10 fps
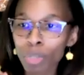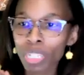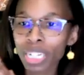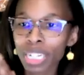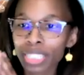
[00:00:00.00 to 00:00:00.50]

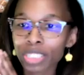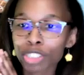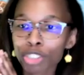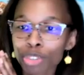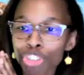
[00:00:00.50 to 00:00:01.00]
because
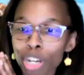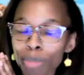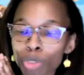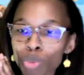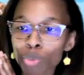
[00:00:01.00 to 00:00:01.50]
you
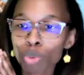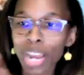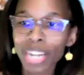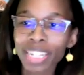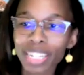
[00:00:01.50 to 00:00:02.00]
jumped
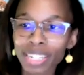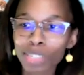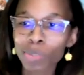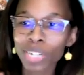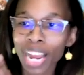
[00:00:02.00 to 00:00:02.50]
right
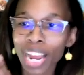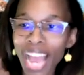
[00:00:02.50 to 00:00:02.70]
in when I